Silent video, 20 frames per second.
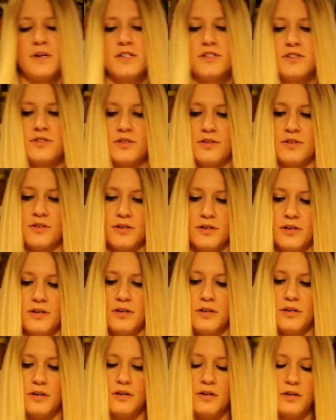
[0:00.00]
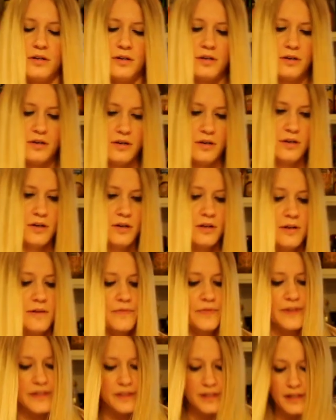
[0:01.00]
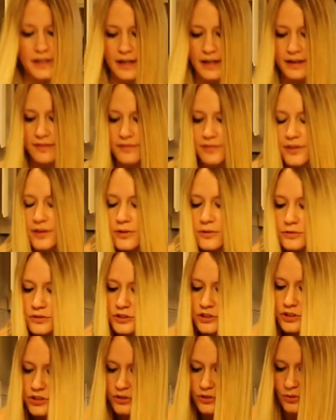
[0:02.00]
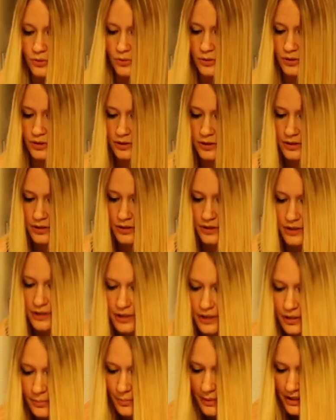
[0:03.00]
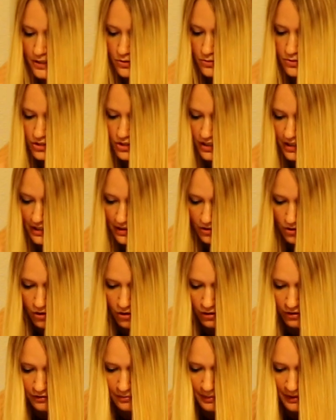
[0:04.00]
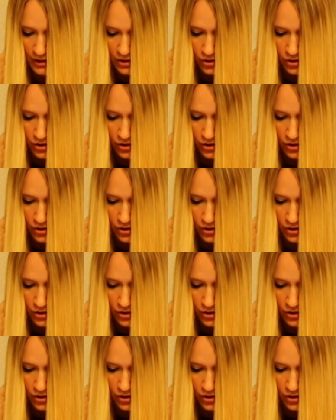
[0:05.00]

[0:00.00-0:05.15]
mustard. I think I have those too. Might as well just get up all of my